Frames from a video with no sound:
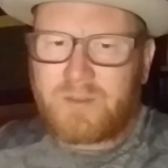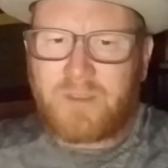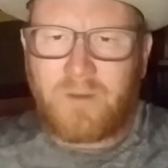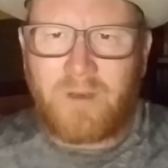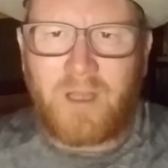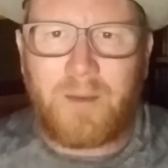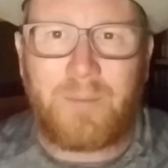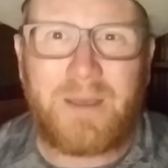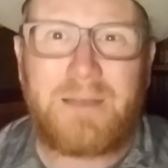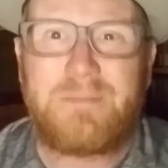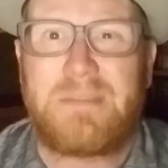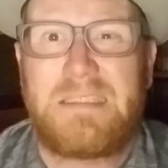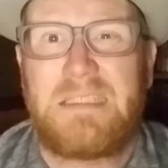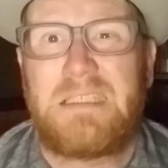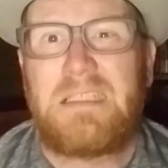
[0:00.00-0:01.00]
going on, but
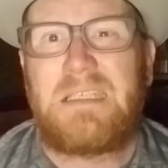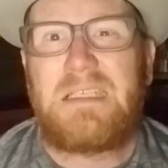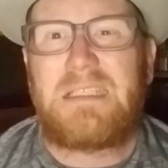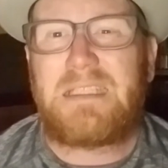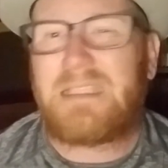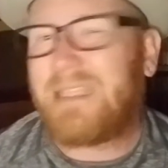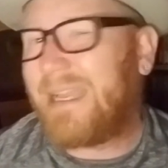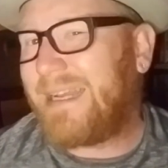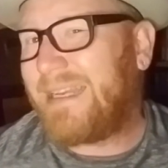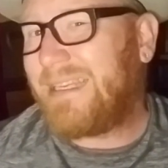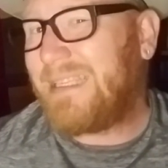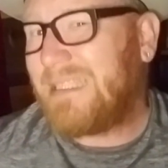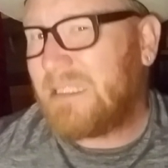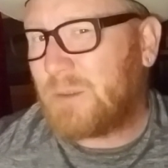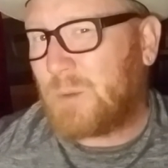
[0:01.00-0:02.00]
the lighting
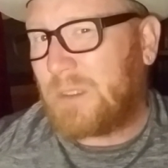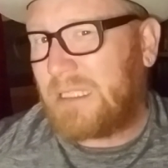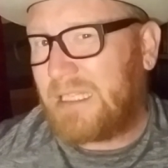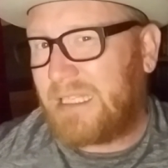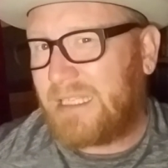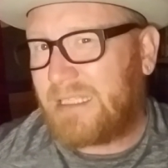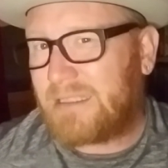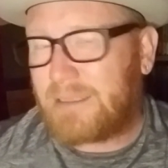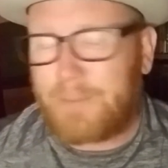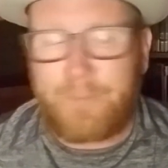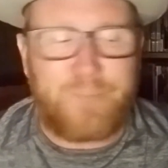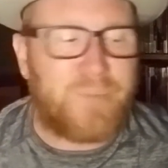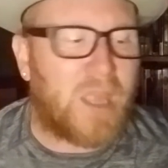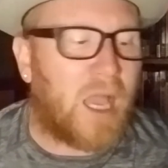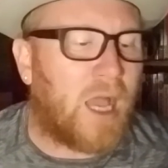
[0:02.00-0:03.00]
is what it is.
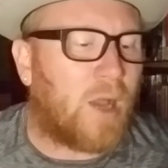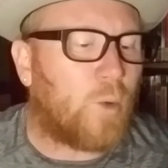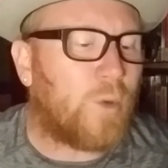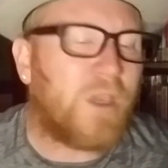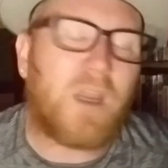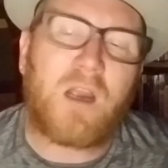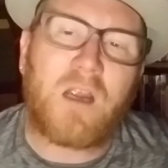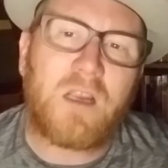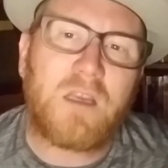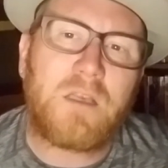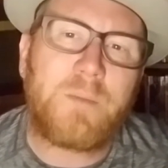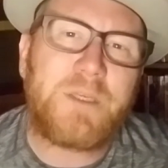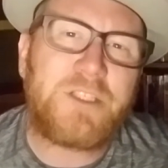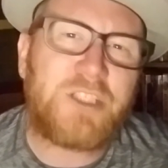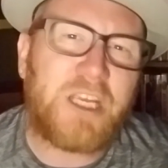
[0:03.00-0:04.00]
Uh, we are going
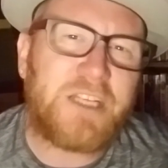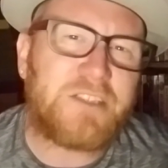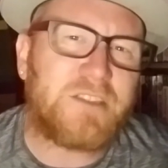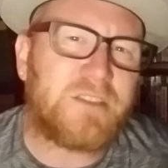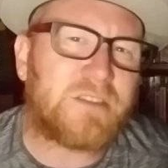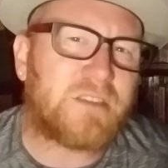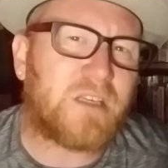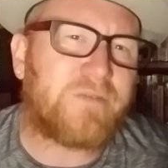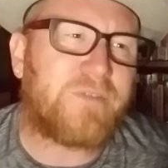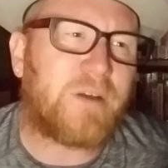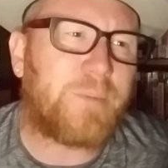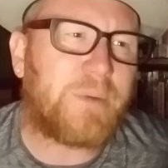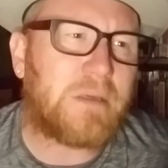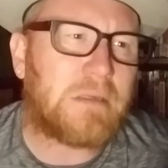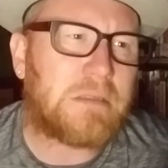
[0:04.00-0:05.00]
to be changing stuff
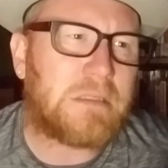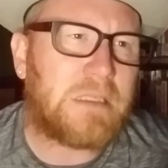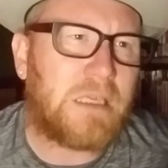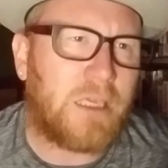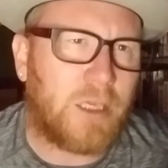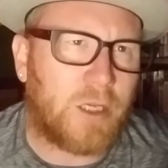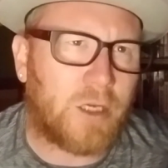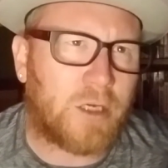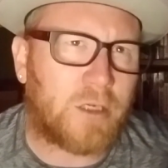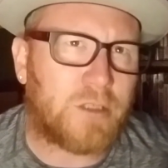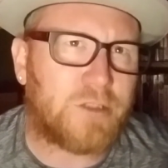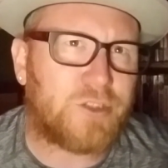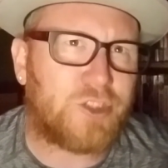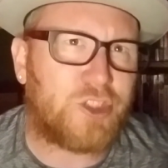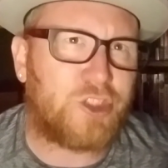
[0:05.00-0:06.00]
up here
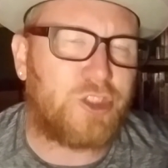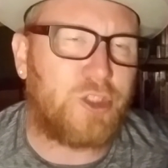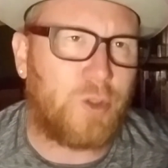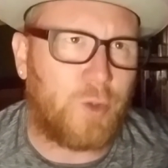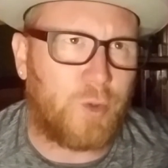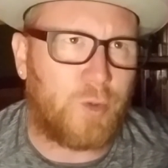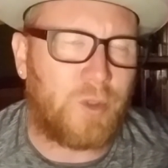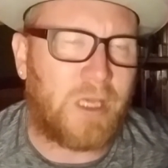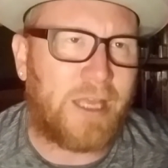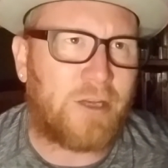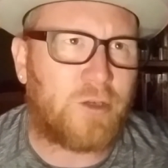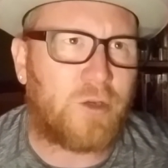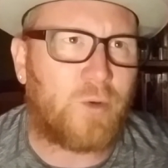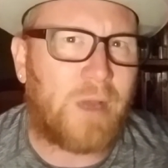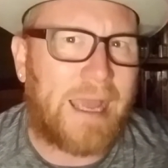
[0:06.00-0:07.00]
soon. I
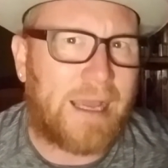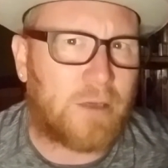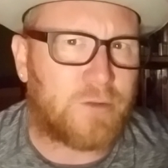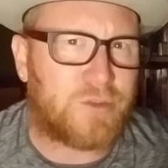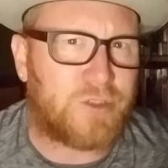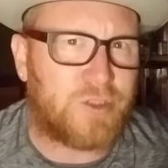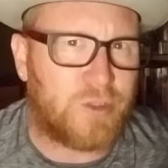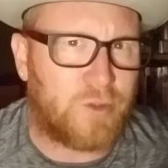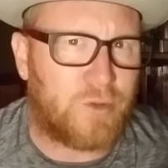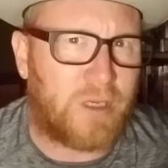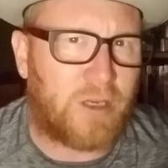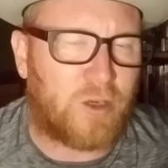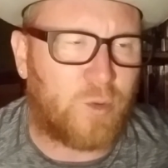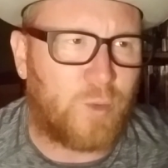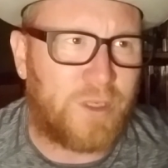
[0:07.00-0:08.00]
don't know how soon. I
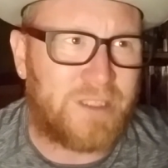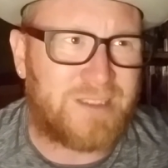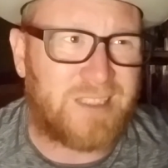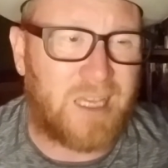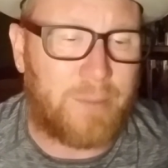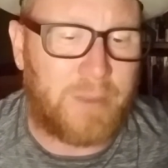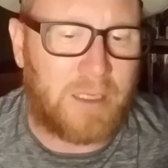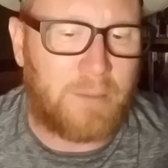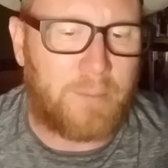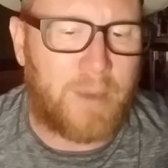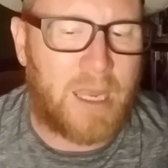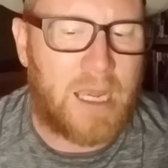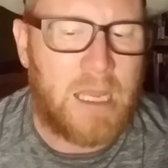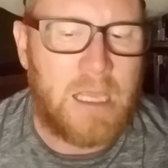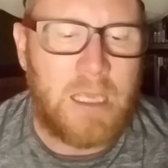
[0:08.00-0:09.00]
don't know when it's coming, but